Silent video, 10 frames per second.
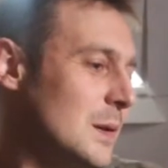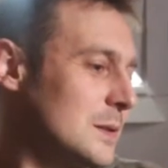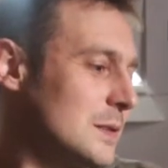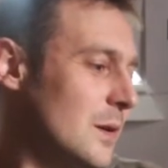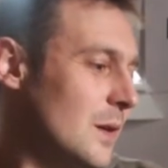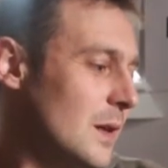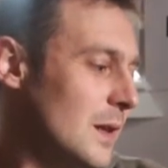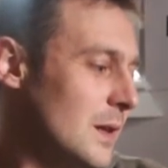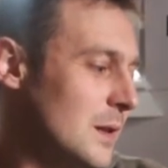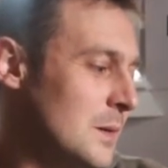So,
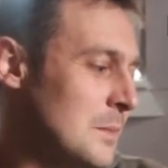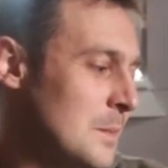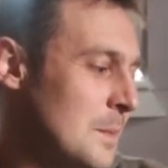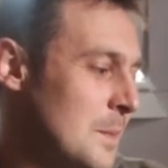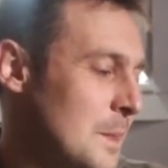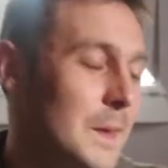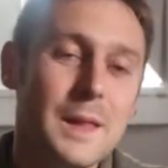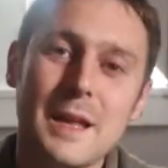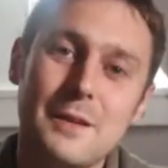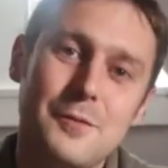
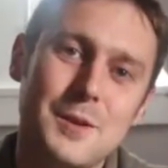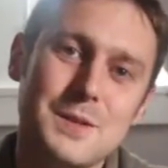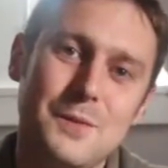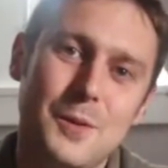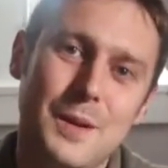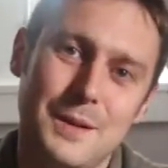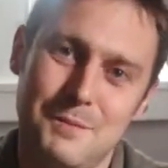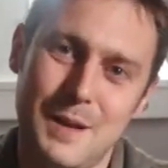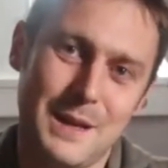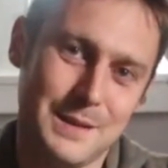like first of all,
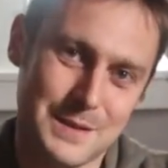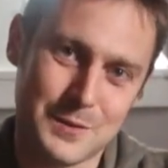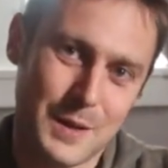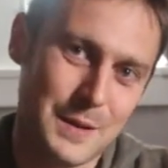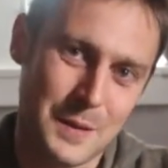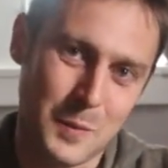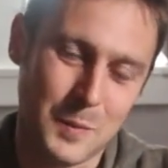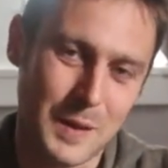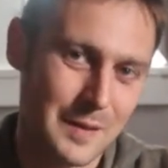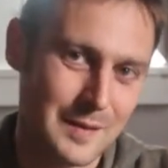I'll describe them a
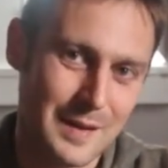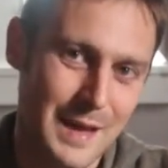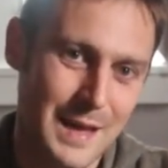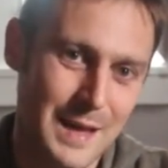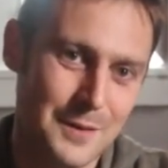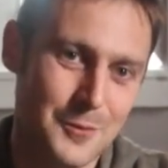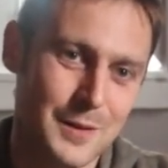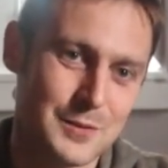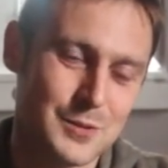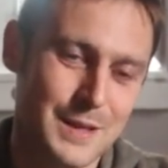bit, and
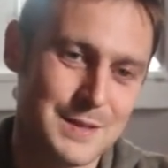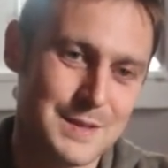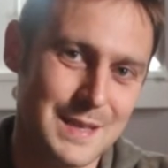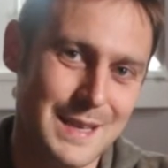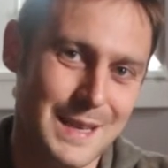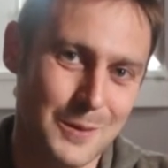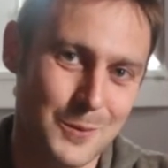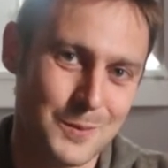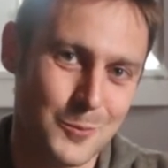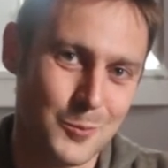we'll try to see like
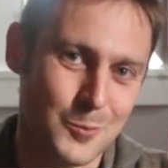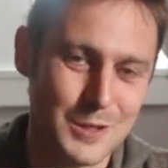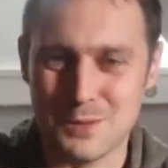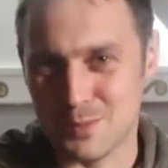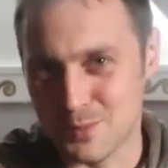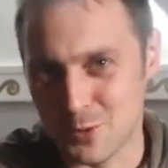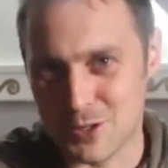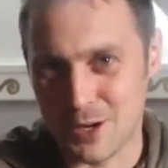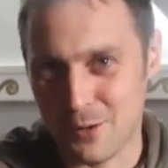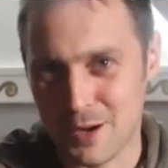
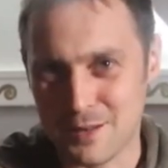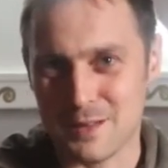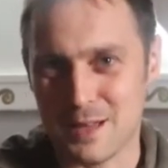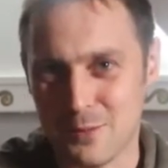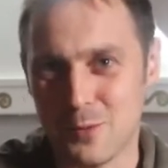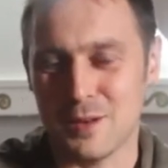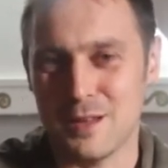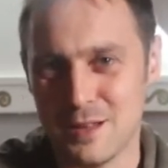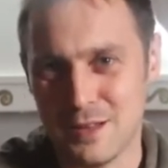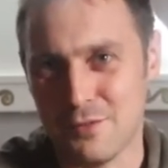which areas they
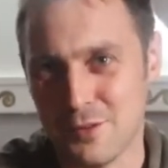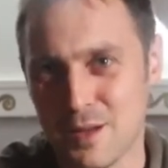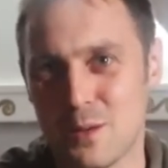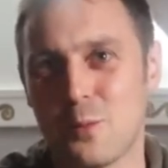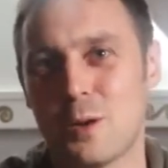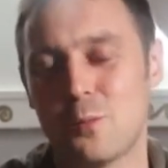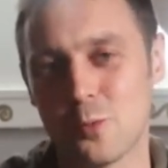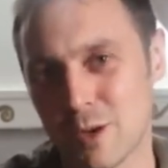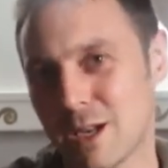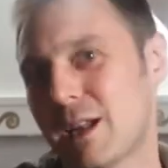differ and what
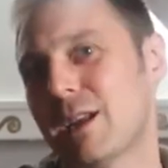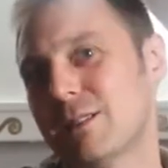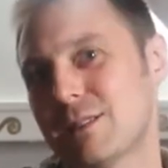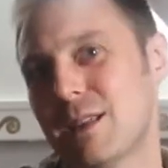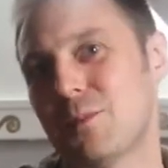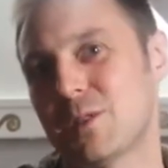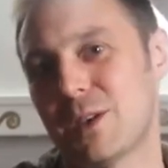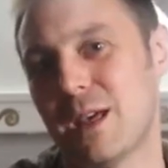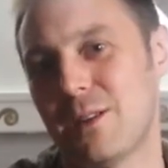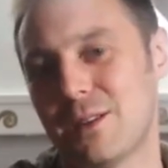really links them
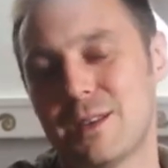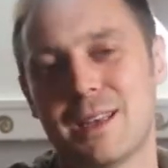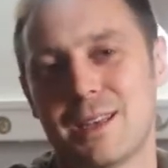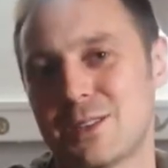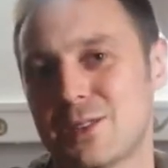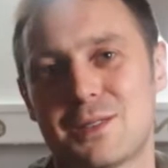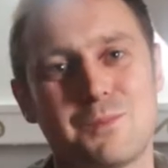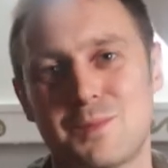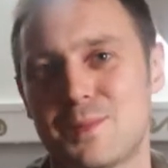together. I just